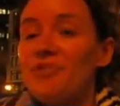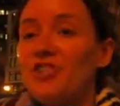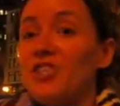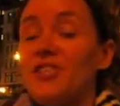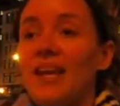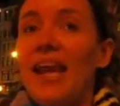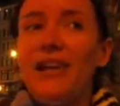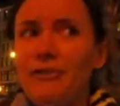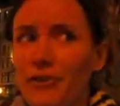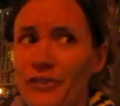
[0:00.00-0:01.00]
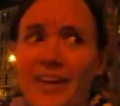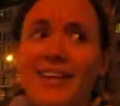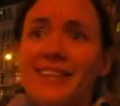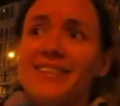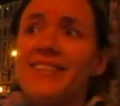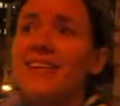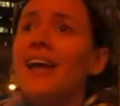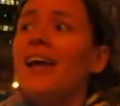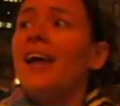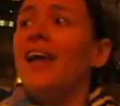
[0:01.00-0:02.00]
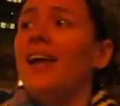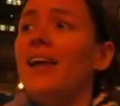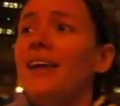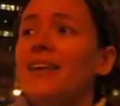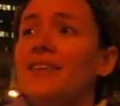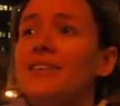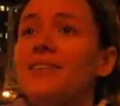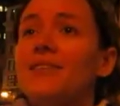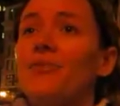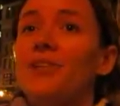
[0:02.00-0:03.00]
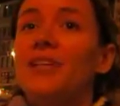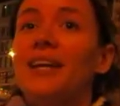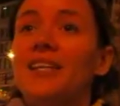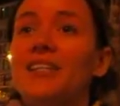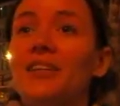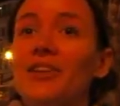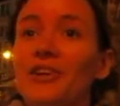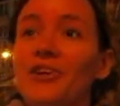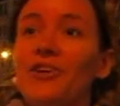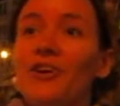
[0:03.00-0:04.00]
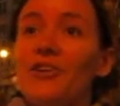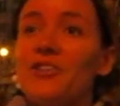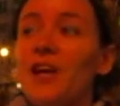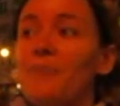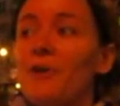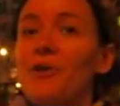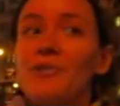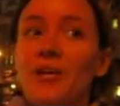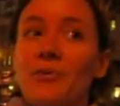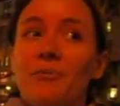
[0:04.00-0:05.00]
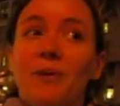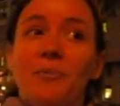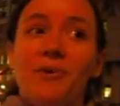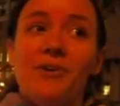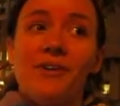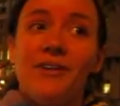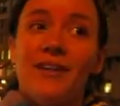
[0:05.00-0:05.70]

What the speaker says: just hateful things. And one thing I did learn a long time ago is that when people